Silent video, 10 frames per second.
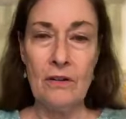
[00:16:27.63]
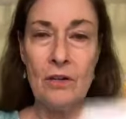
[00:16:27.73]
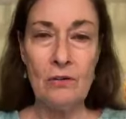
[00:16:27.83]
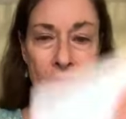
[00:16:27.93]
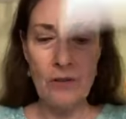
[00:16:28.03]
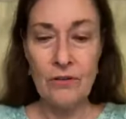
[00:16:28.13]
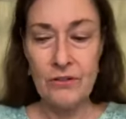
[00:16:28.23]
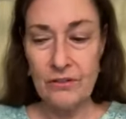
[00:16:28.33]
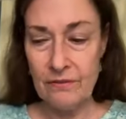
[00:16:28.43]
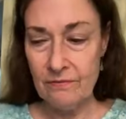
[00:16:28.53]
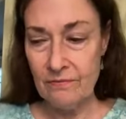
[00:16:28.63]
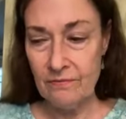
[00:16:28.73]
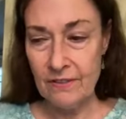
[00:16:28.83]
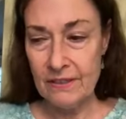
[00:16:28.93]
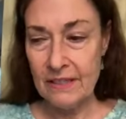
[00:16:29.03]
universe
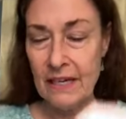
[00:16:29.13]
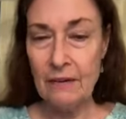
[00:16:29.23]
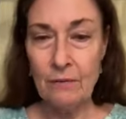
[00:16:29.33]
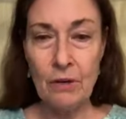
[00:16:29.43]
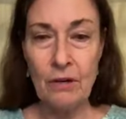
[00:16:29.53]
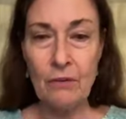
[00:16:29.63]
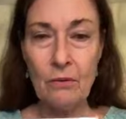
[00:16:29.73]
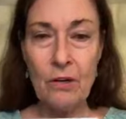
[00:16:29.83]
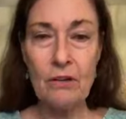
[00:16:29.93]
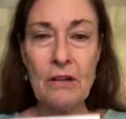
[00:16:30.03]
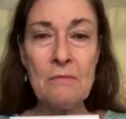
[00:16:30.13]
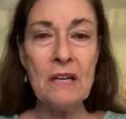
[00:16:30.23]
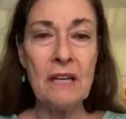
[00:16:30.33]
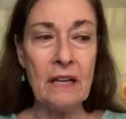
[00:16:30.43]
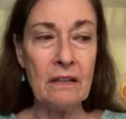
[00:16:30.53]
and say, we're, we're
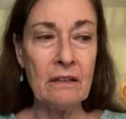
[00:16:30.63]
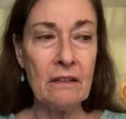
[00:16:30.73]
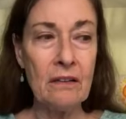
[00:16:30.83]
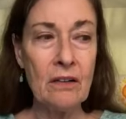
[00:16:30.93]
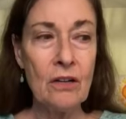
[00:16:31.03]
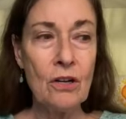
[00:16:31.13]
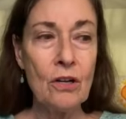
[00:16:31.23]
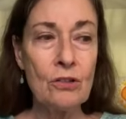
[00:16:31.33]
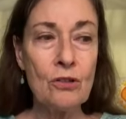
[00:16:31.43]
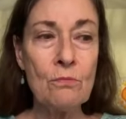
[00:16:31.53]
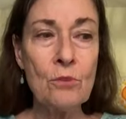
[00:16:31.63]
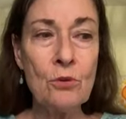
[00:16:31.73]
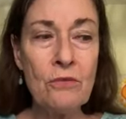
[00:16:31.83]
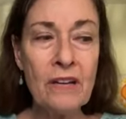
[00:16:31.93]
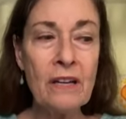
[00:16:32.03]
committing to
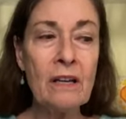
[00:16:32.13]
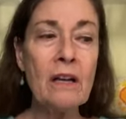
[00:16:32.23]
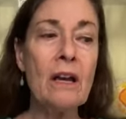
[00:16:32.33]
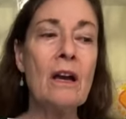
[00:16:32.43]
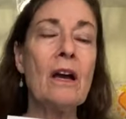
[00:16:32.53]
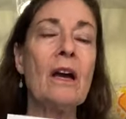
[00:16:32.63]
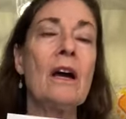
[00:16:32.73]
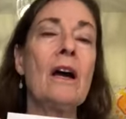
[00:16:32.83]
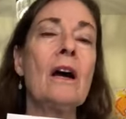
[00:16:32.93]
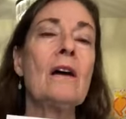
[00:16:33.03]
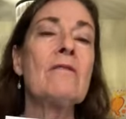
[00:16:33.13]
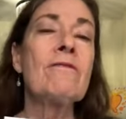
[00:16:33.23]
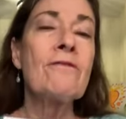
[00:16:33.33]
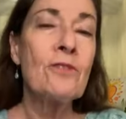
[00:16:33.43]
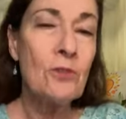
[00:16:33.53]
moving
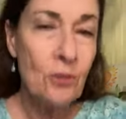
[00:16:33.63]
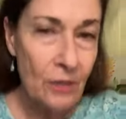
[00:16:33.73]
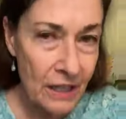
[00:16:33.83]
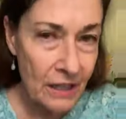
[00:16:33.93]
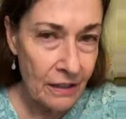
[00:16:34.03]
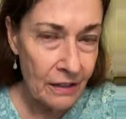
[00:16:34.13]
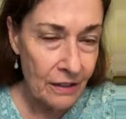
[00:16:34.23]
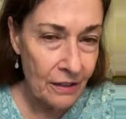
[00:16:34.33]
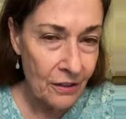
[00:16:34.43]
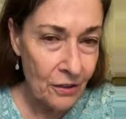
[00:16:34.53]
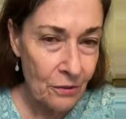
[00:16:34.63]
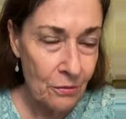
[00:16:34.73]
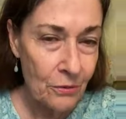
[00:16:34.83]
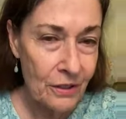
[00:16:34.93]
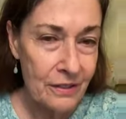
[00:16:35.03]
further in
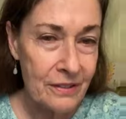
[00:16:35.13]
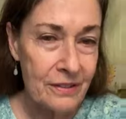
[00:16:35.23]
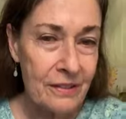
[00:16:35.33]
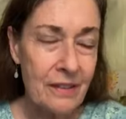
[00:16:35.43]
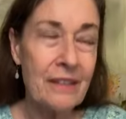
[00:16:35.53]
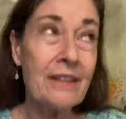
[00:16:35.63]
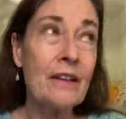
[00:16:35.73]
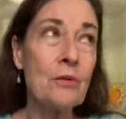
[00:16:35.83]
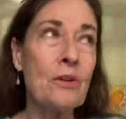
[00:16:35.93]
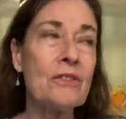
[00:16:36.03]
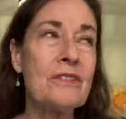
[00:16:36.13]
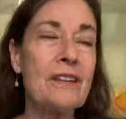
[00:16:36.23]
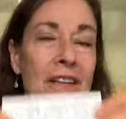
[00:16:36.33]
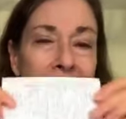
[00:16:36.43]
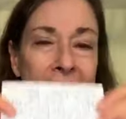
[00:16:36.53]
through this. In other words,
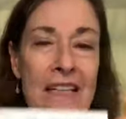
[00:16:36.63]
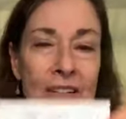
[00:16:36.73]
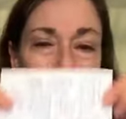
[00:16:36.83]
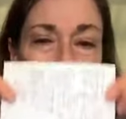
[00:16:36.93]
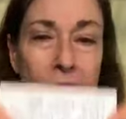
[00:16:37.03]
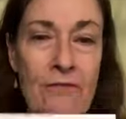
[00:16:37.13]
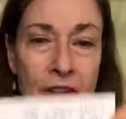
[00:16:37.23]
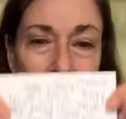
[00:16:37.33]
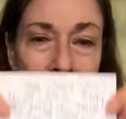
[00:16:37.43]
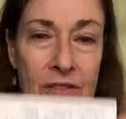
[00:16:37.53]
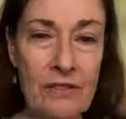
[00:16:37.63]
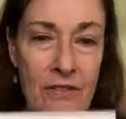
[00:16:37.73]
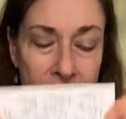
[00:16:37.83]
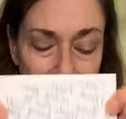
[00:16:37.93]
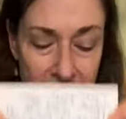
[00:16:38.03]
these are our fears.
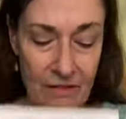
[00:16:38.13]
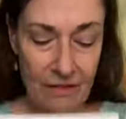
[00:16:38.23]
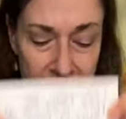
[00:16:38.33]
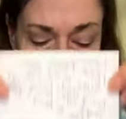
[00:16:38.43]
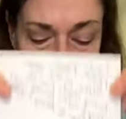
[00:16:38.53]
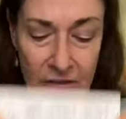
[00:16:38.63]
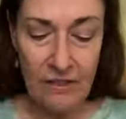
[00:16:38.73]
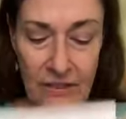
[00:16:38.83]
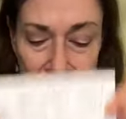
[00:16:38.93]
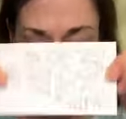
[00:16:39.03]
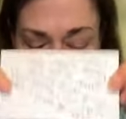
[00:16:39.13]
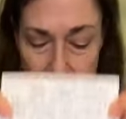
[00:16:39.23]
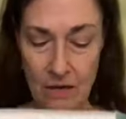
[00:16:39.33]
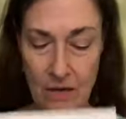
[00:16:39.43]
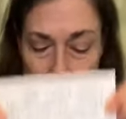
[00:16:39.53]
These are the things that
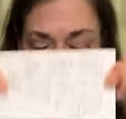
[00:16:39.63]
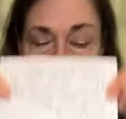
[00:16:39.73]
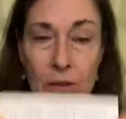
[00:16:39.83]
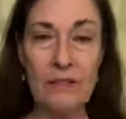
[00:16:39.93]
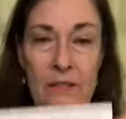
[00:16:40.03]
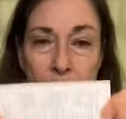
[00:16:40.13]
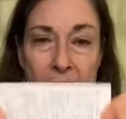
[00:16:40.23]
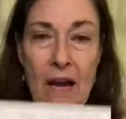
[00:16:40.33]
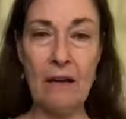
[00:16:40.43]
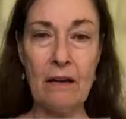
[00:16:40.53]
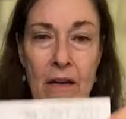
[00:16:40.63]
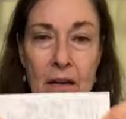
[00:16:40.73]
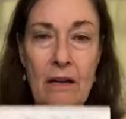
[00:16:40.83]
hold us back,